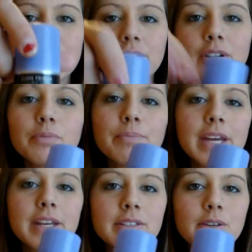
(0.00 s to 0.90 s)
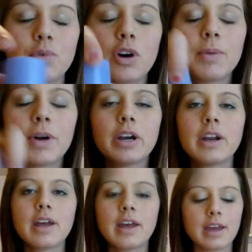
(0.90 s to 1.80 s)
their little bins at
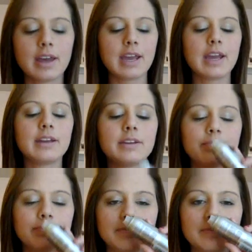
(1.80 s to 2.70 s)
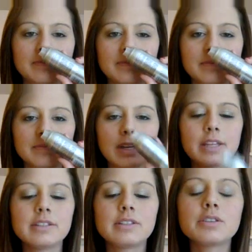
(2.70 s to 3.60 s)
Walmart. And
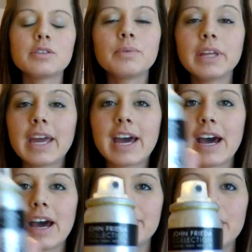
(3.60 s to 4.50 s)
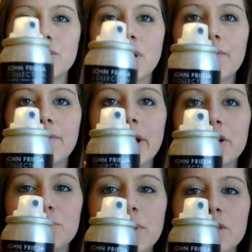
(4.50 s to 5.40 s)
this doesn't really have that strong of a
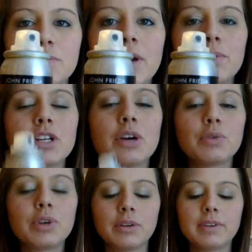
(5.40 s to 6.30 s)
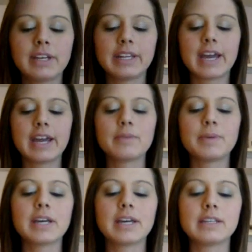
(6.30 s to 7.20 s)
hairspray smell, which I really like,
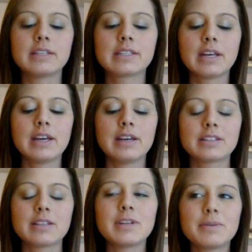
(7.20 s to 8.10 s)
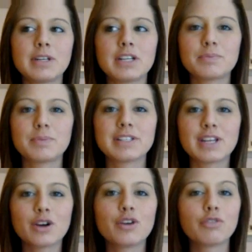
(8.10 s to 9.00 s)
because sometimes hairspray is
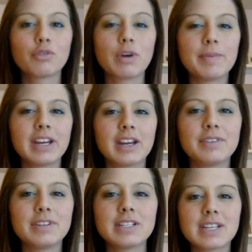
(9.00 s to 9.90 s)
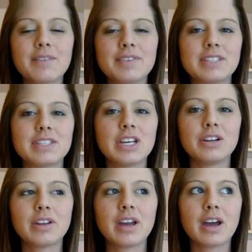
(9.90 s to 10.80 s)
like overwhelming. If it doesn't have a scent,
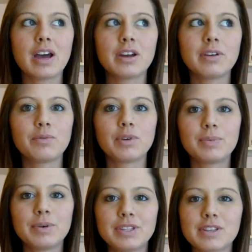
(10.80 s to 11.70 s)
you're like, I don't even want to put